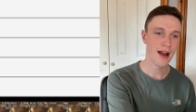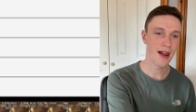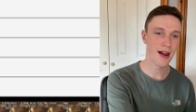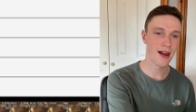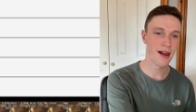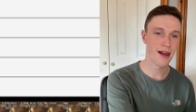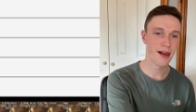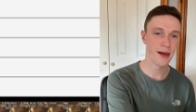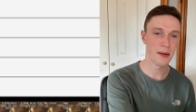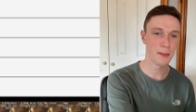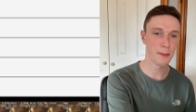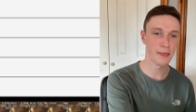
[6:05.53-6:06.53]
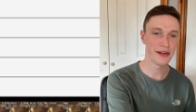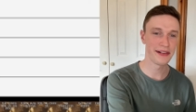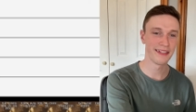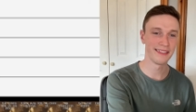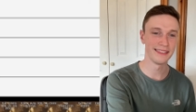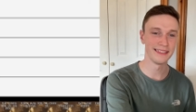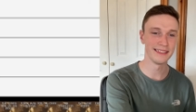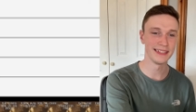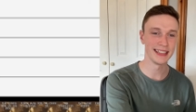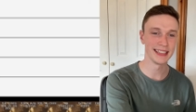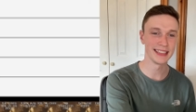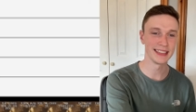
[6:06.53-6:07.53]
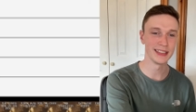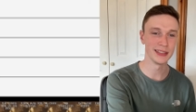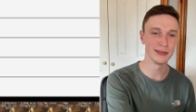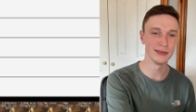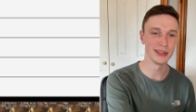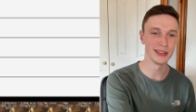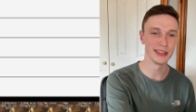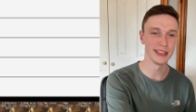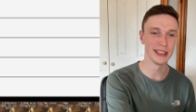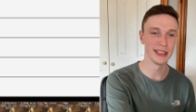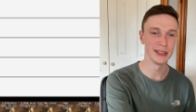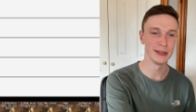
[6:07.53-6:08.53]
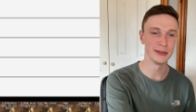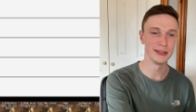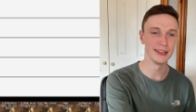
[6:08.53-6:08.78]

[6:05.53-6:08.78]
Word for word: Um, oh, I do not know.